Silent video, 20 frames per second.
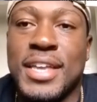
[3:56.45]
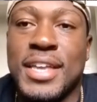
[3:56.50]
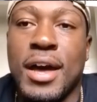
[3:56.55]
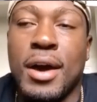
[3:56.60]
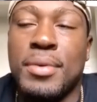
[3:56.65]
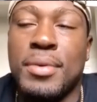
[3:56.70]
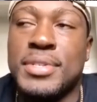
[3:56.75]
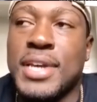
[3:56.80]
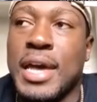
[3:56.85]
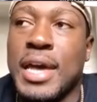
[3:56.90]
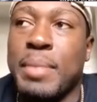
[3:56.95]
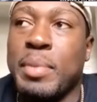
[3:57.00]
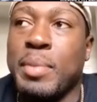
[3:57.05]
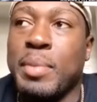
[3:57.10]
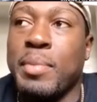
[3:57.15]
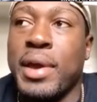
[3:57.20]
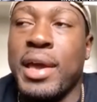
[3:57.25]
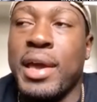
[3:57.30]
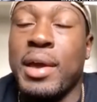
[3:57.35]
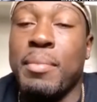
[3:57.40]
that's always
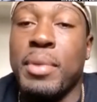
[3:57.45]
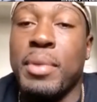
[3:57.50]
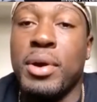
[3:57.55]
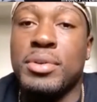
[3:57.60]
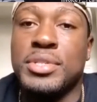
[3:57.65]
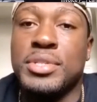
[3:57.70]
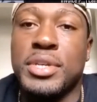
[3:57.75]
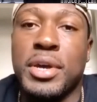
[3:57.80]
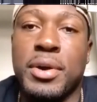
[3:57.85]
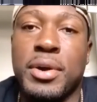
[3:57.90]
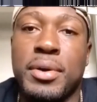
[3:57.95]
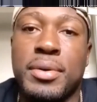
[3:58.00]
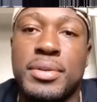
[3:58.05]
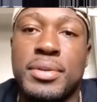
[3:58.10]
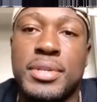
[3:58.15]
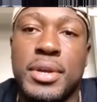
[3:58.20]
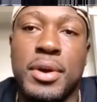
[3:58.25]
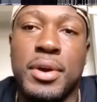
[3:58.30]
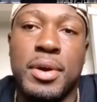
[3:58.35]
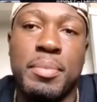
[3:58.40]
kind of been my MO to
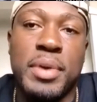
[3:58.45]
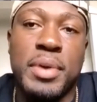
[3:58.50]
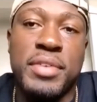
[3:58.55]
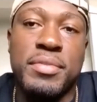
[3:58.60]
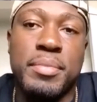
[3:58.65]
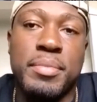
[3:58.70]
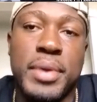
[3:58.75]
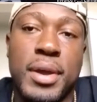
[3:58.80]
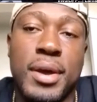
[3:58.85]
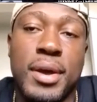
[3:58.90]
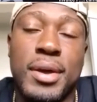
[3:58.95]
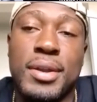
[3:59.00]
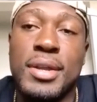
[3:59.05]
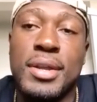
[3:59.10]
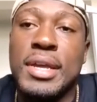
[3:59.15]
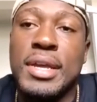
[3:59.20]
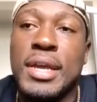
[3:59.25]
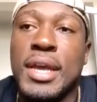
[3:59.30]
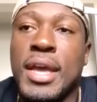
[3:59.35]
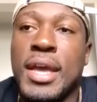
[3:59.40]
go above and
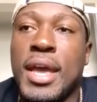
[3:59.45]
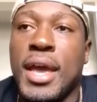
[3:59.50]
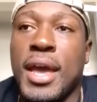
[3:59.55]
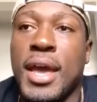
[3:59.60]
beyond.